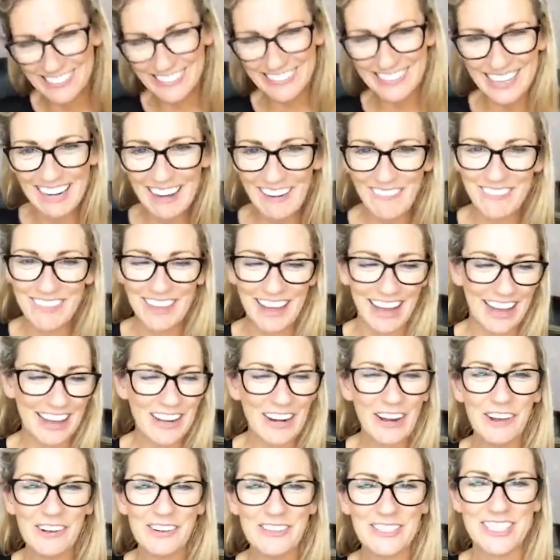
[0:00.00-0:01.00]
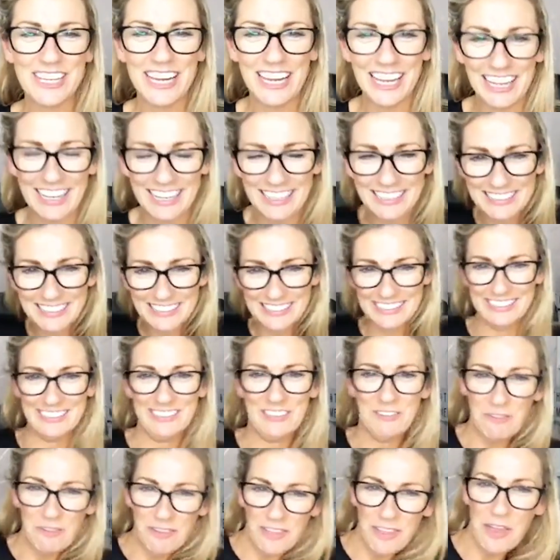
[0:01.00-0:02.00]
Love that, an OG.
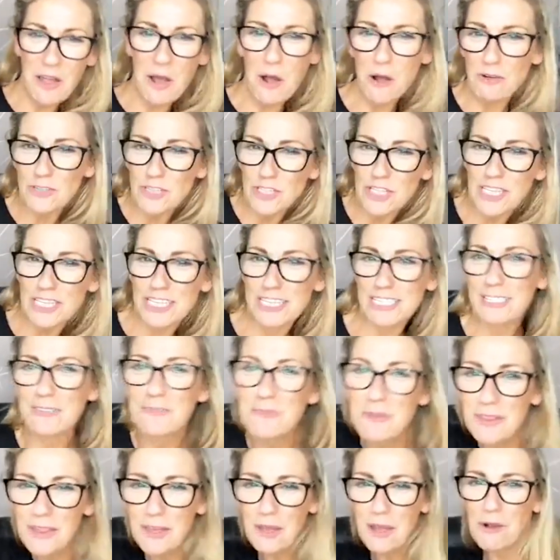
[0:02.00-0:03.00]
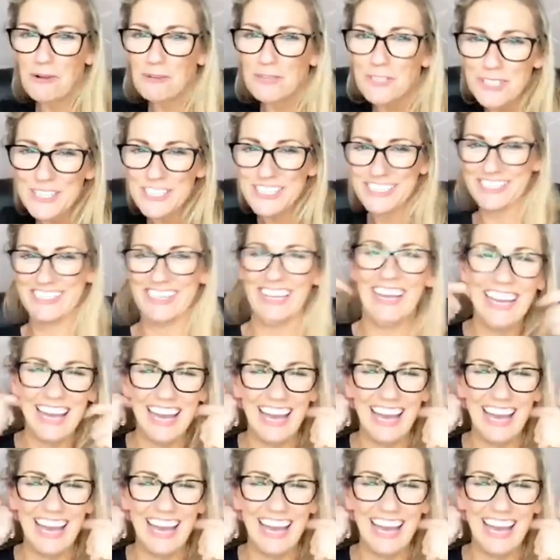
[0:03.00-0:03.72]
We're the OGs, we're the OGs.